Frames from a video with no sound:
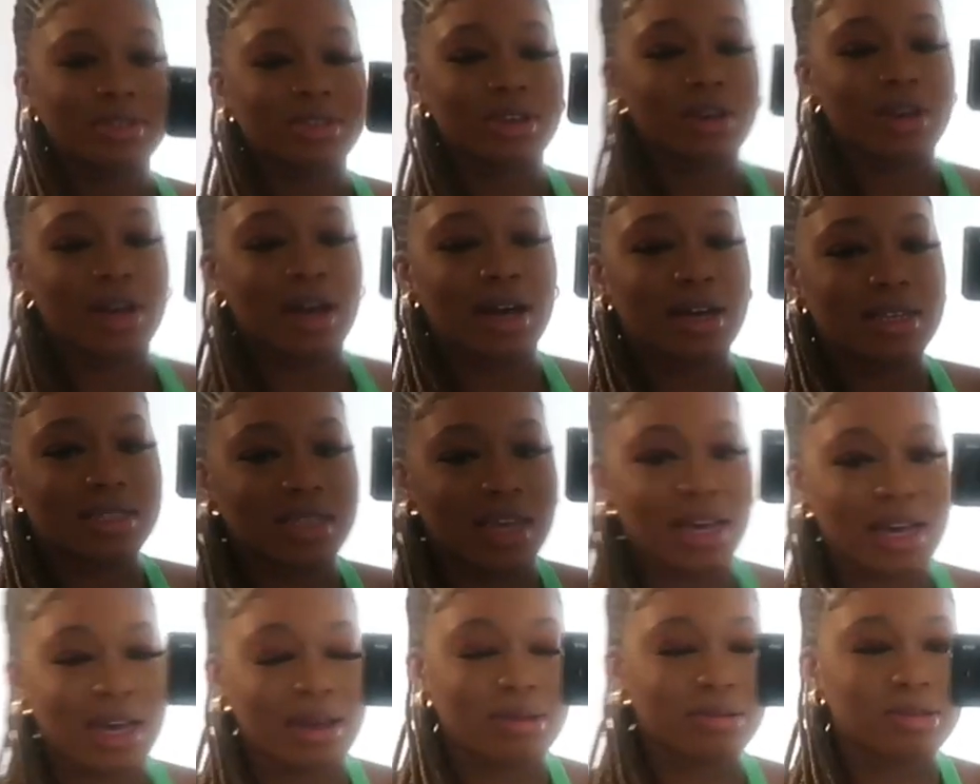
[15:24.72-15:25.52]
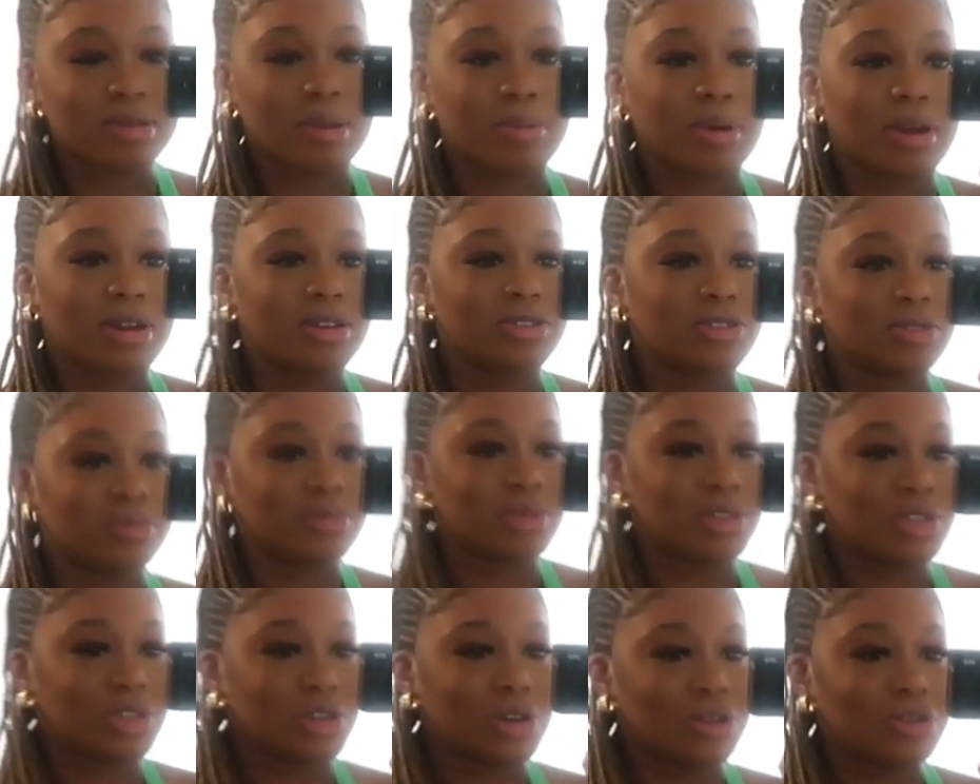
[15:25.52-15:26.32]
so guys i came to my parents room
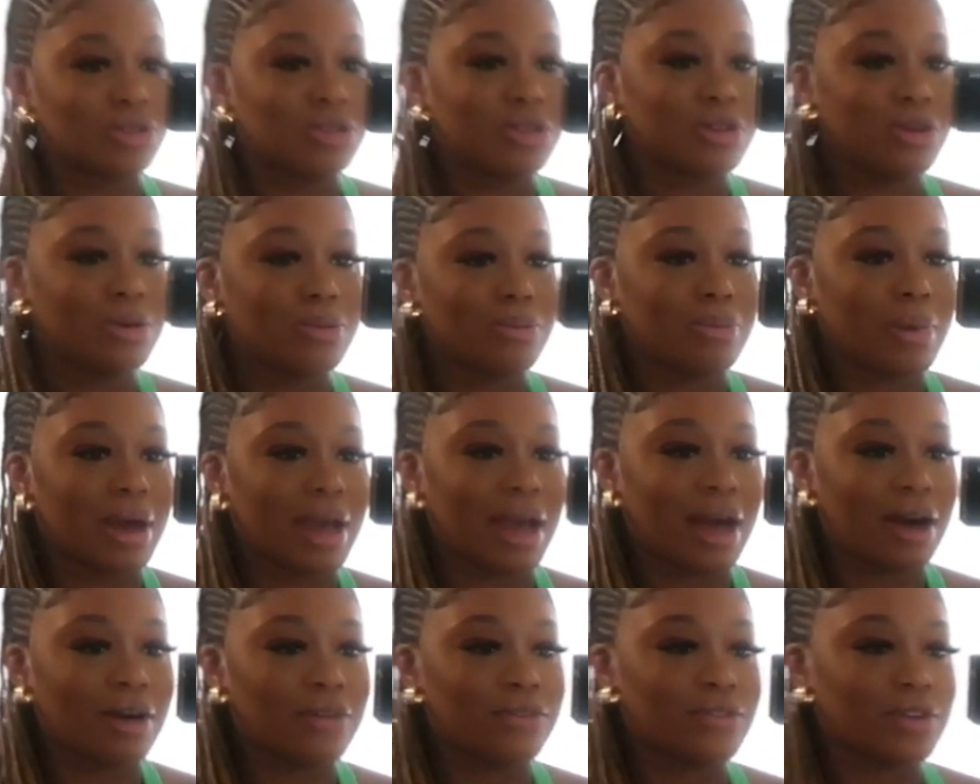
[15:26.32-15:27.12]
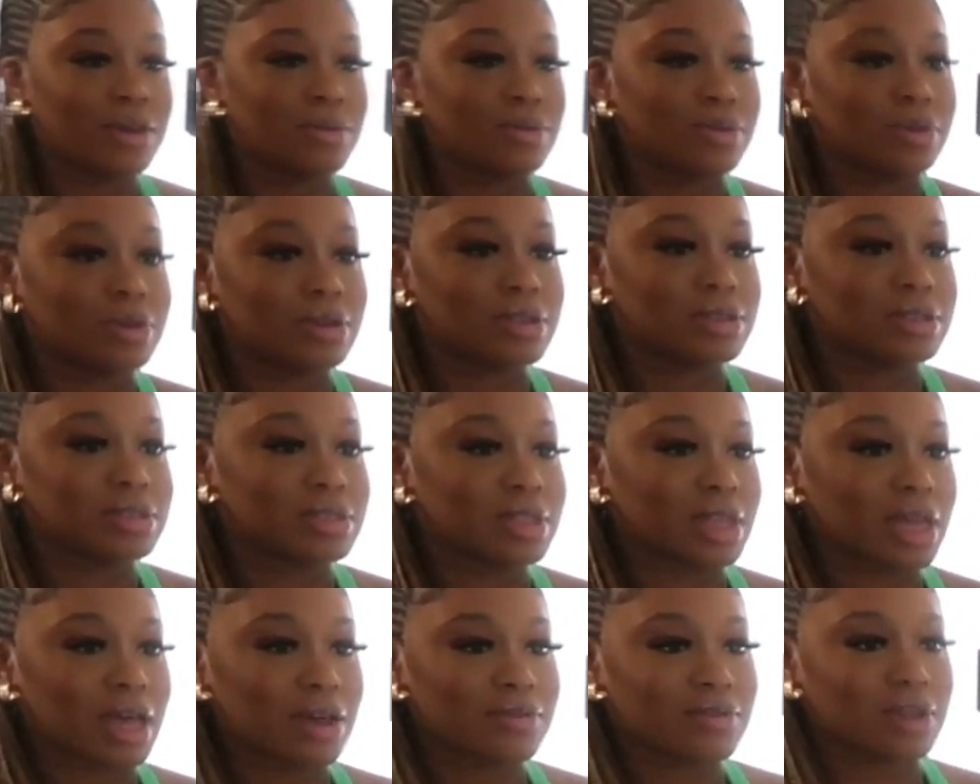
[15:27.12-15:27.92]
to show you my outfit because
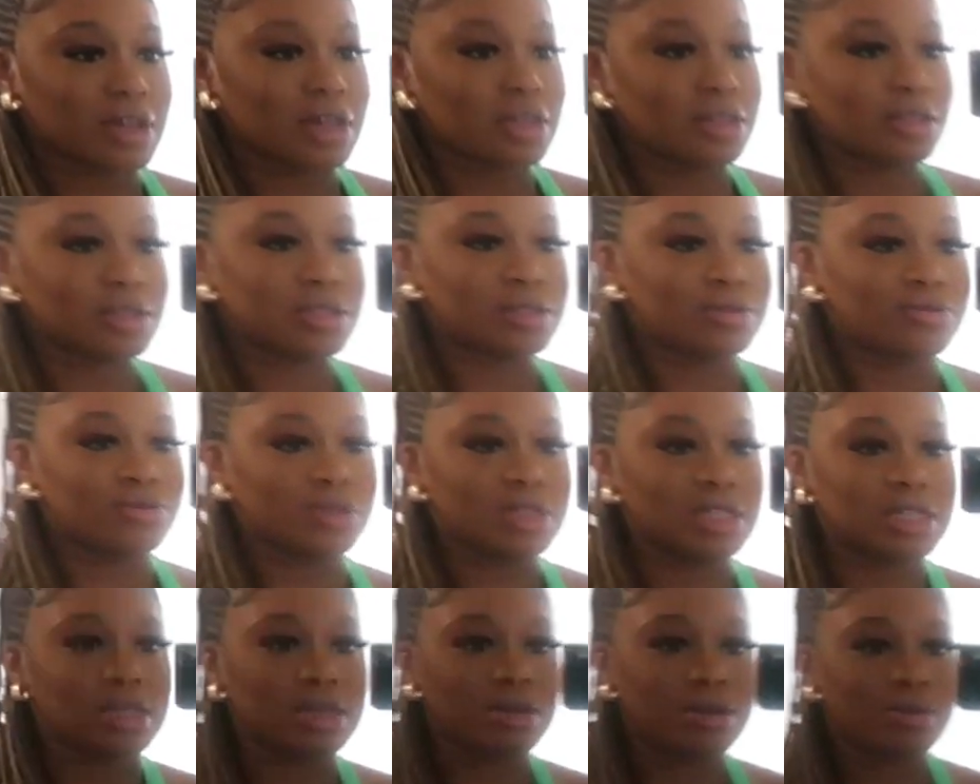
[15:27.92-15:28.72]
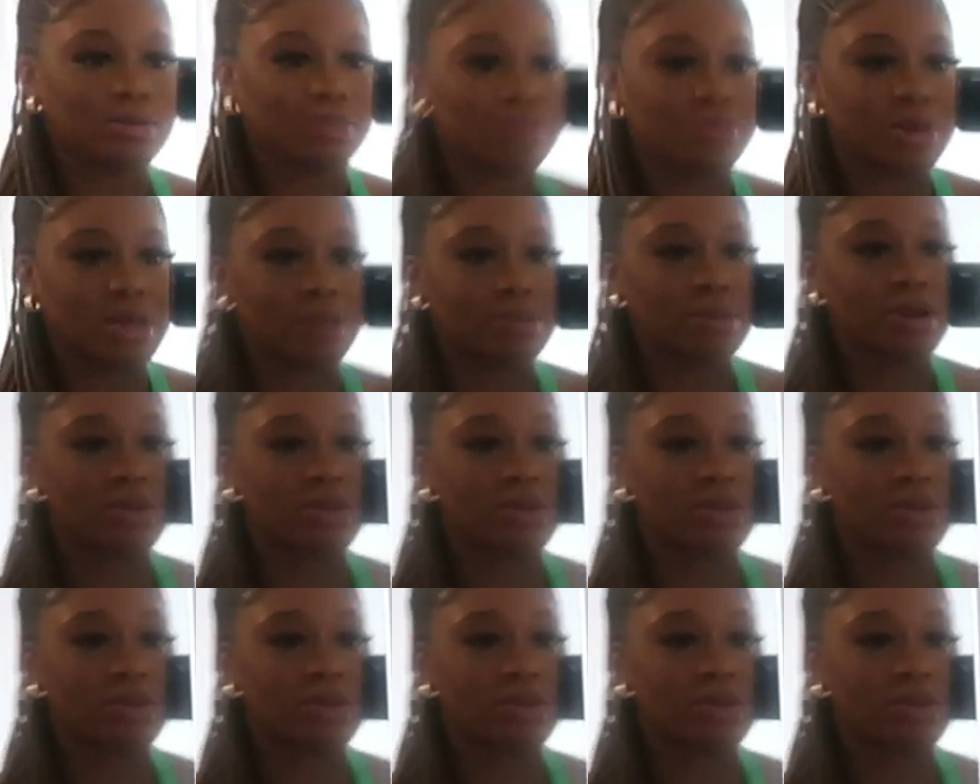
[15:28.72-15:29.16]
they have like this really big